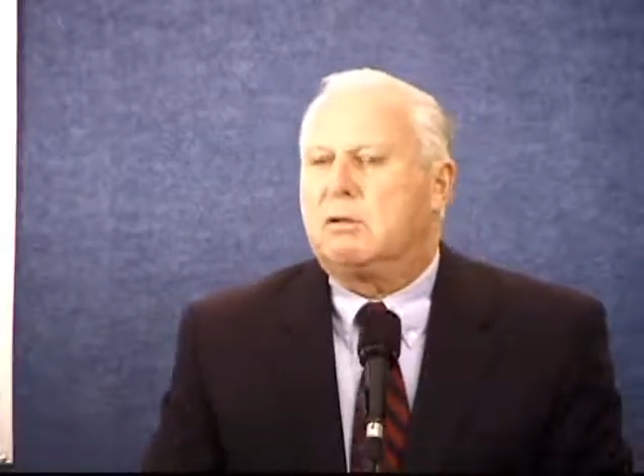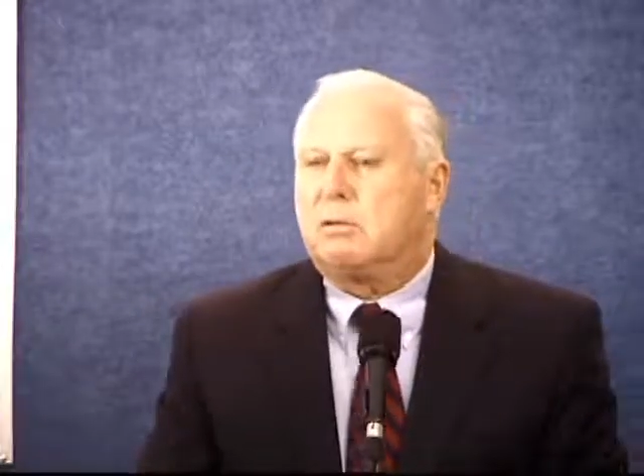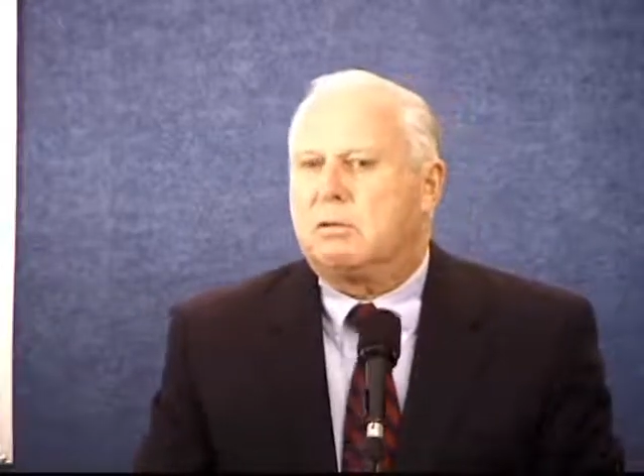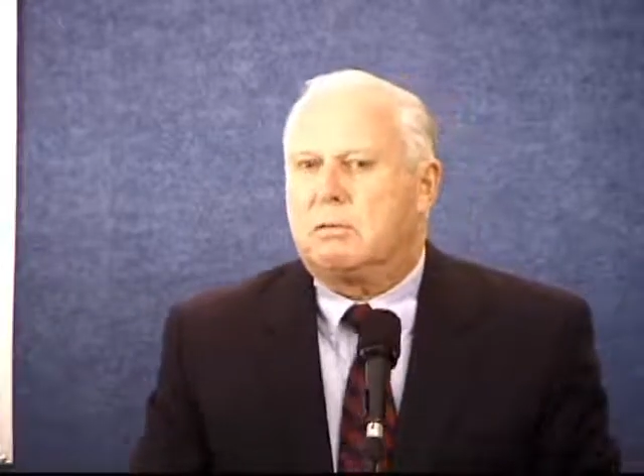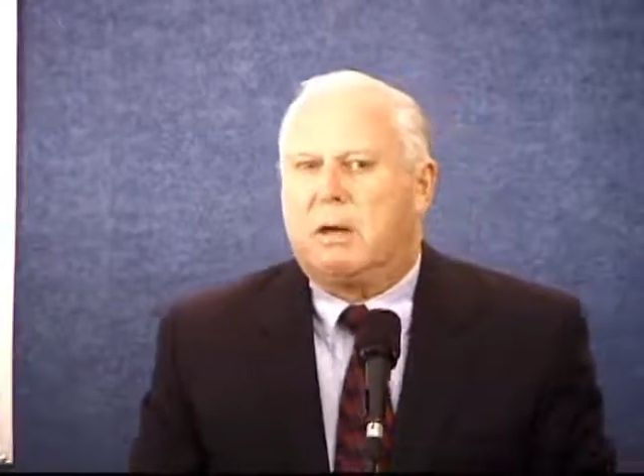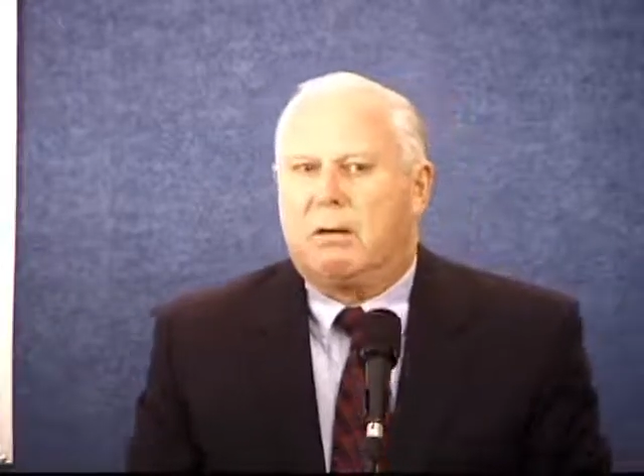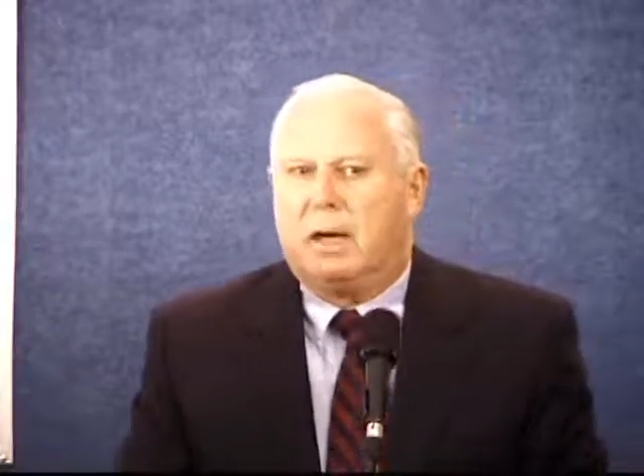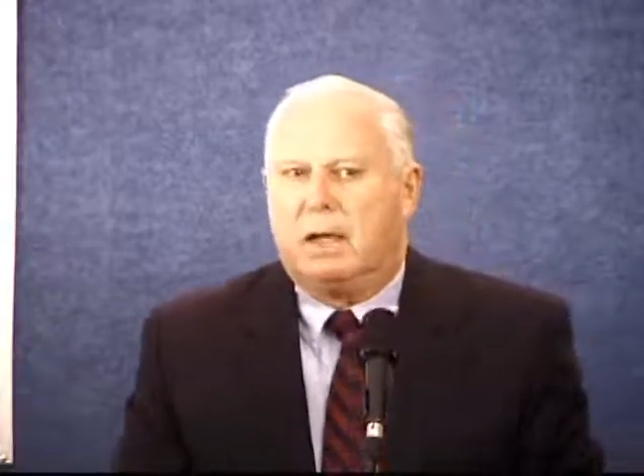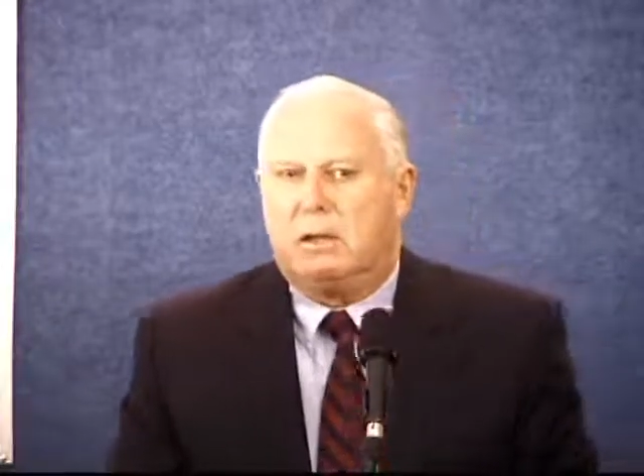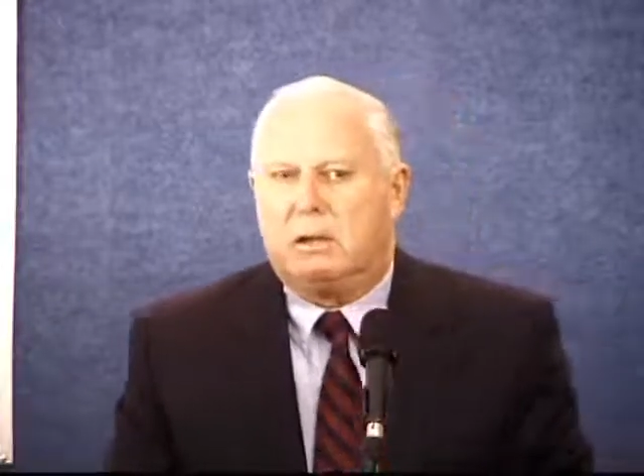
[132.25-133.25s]

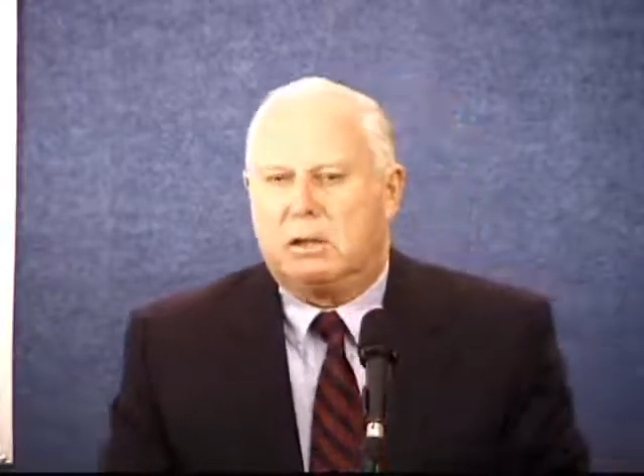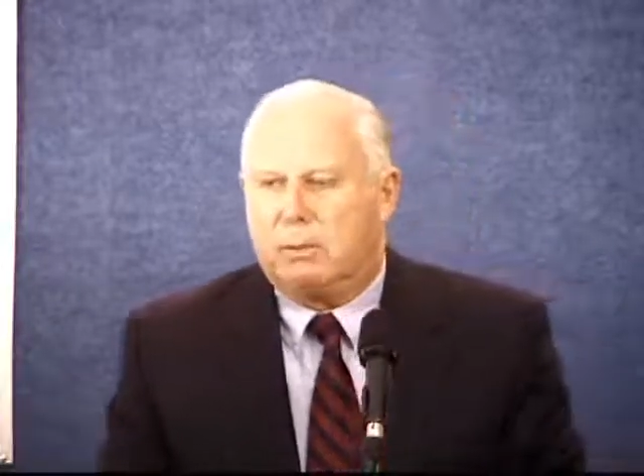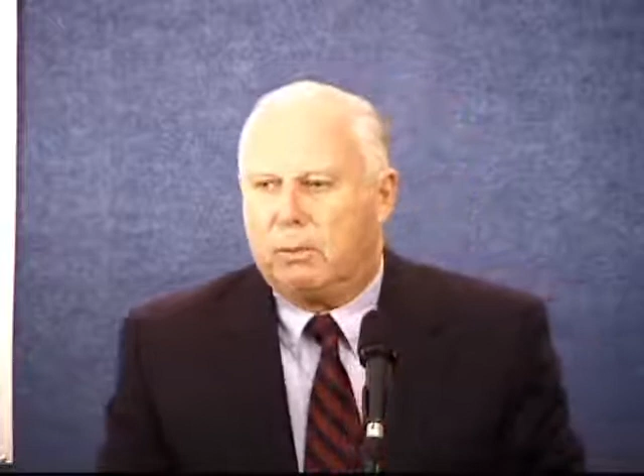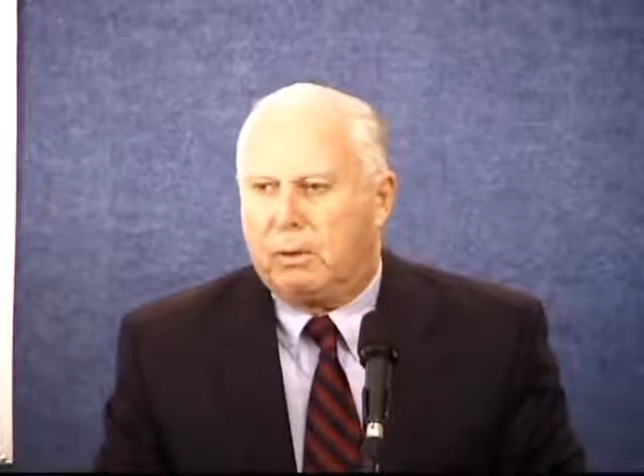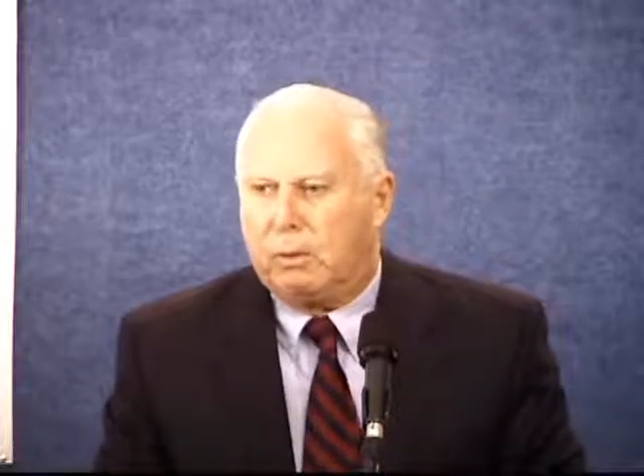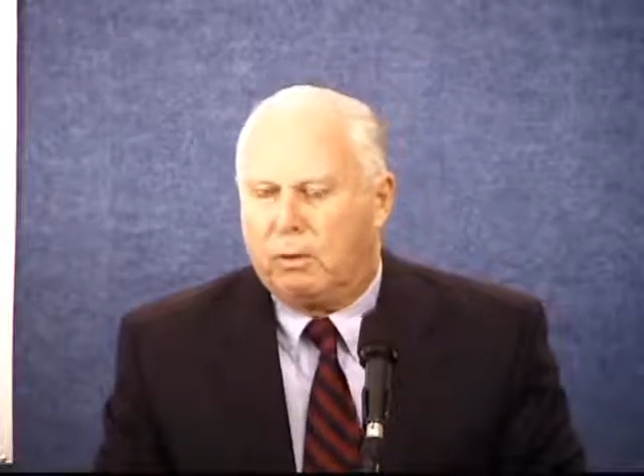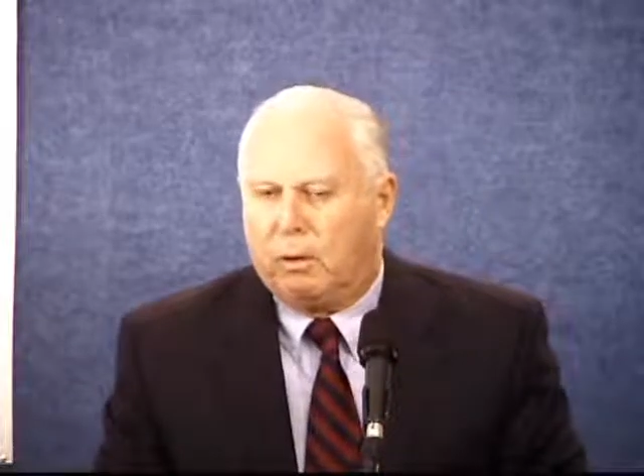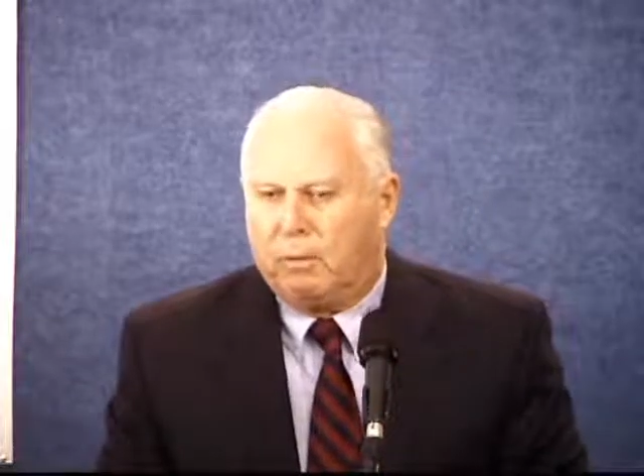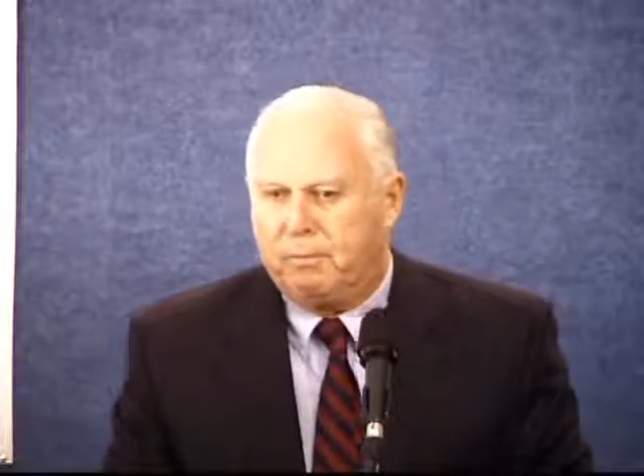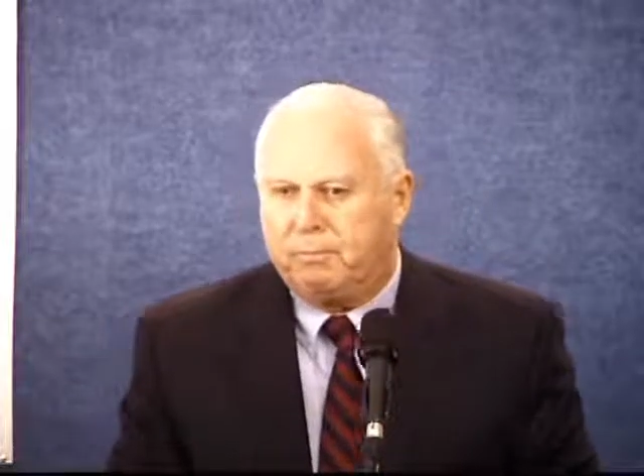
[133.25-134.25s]
certiorari to the Supreme
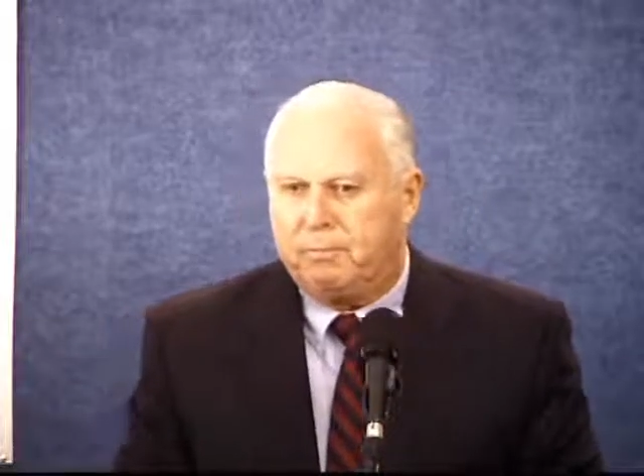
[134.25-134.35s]
Court.